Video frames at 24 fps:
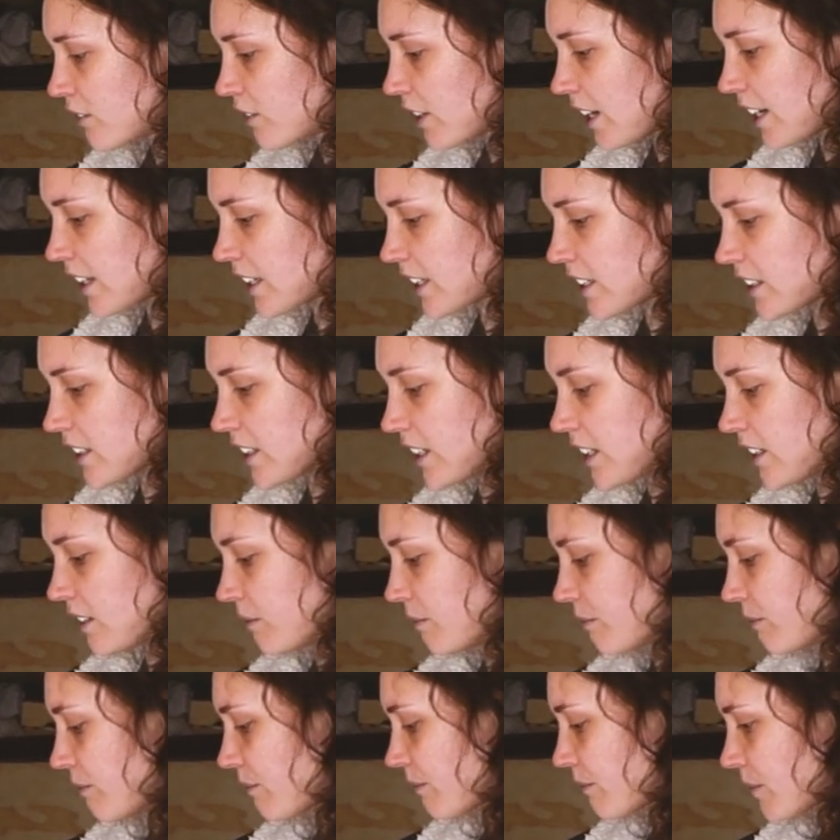rack and then
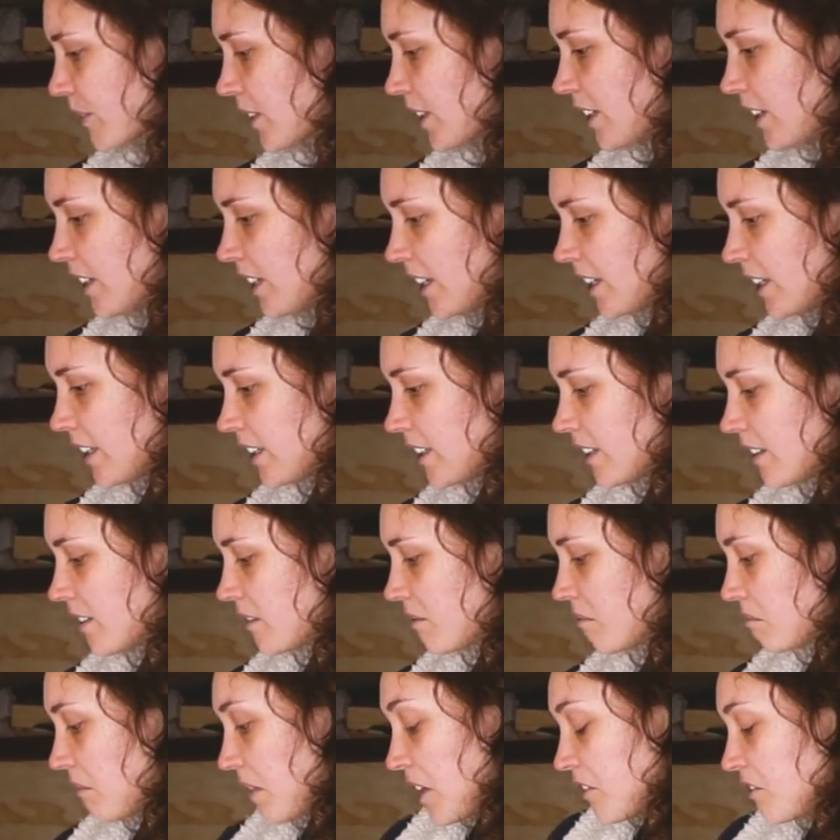
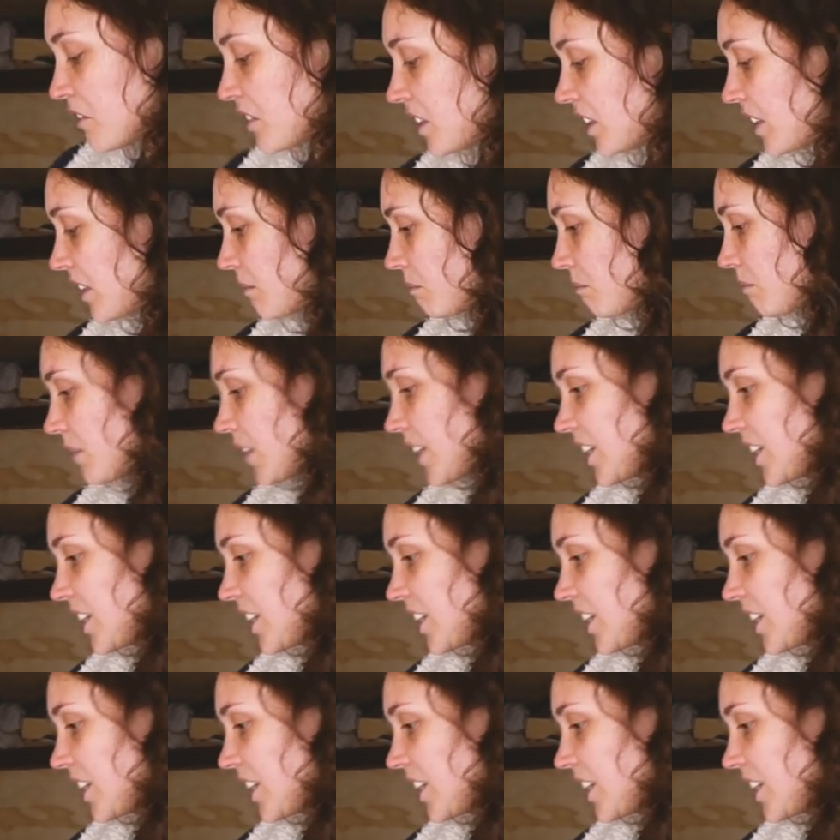everything.